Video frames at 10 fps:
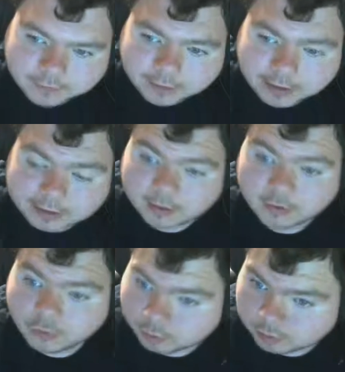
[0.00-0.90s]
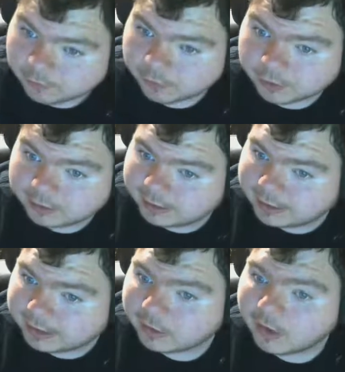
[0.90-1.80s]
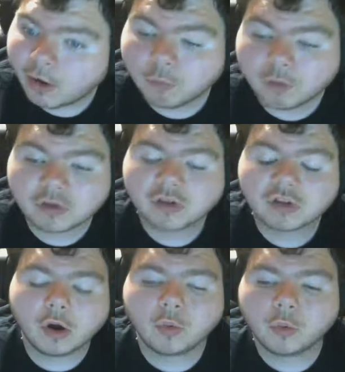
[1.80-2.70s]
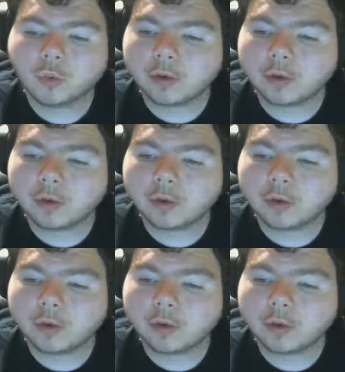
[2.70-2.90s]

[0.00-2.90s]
And the roofer that did it was so cool.